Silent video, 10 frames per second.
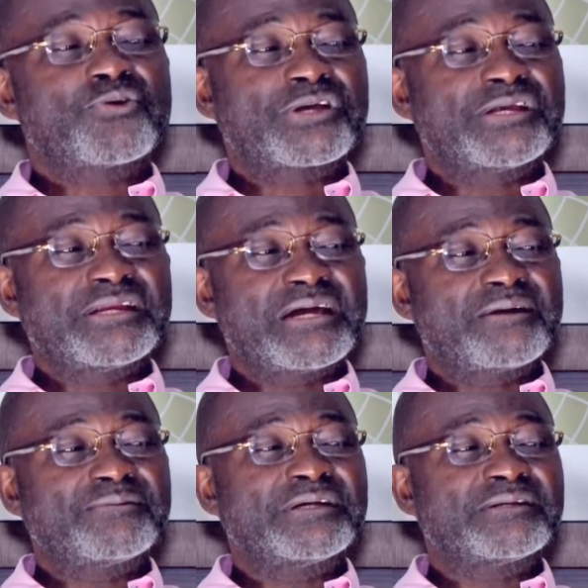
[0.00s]
broken
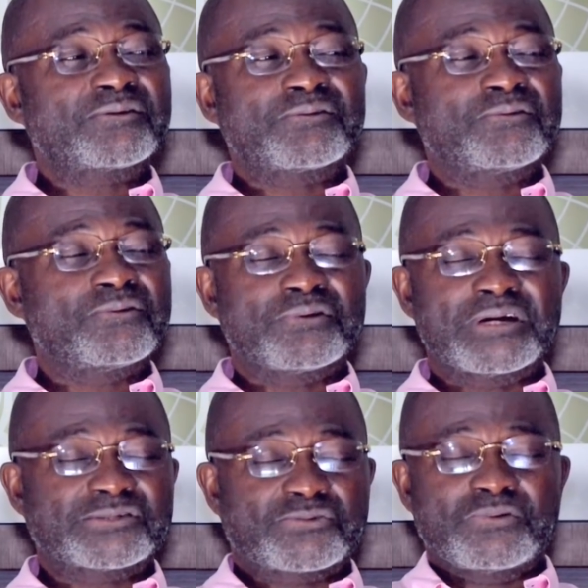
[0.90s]
down
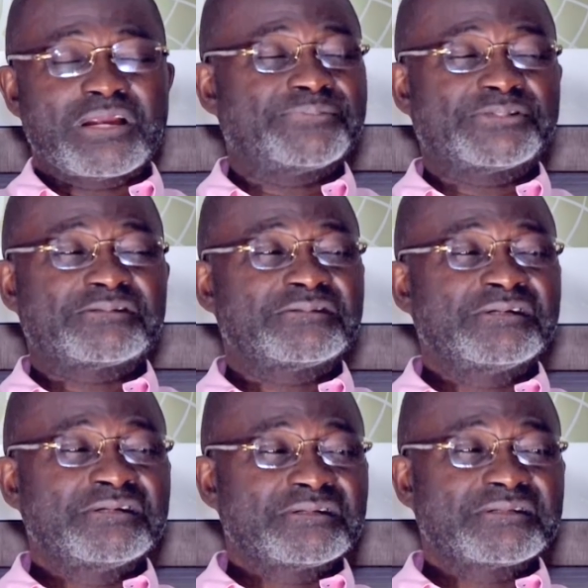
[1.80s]
or has collapsed.
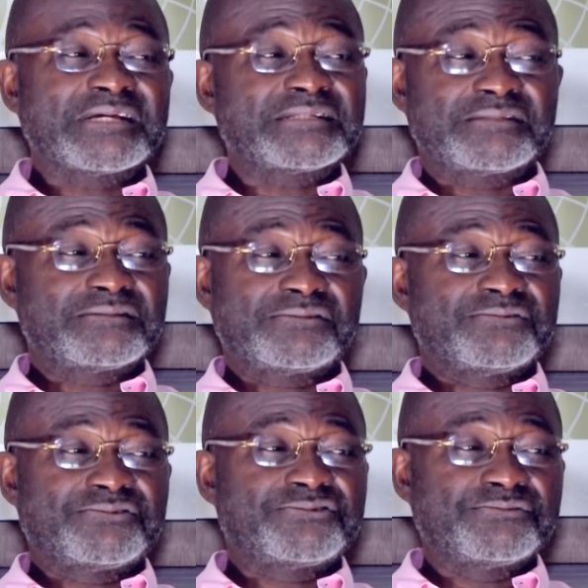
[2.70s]
That it
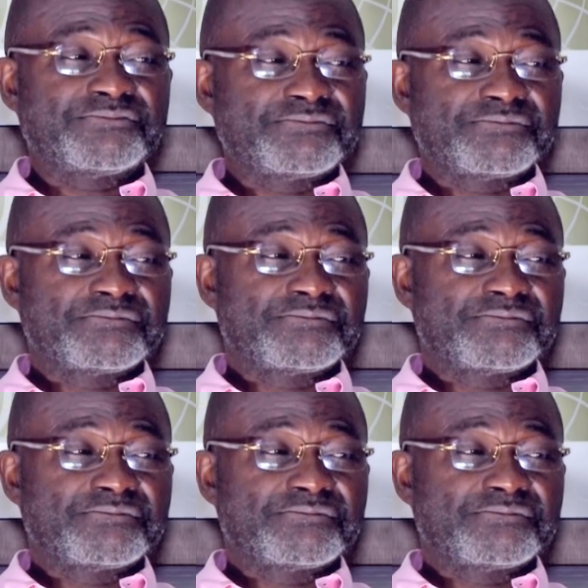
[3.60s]
is not true.